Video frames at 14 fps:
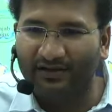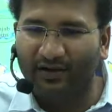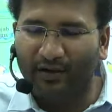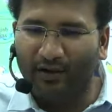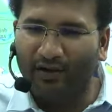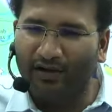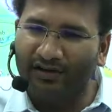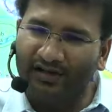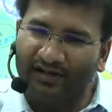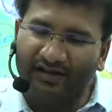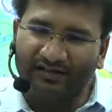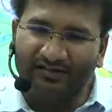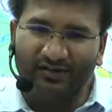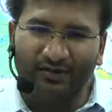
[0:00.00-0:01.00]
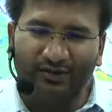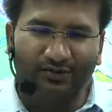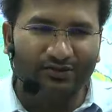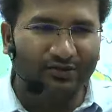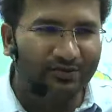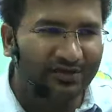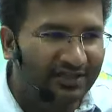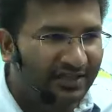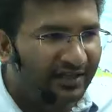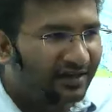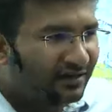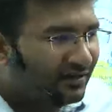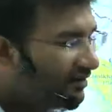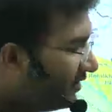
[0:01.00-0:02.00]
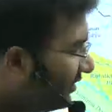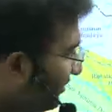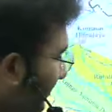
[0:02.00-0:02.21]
All the kings who used to be there in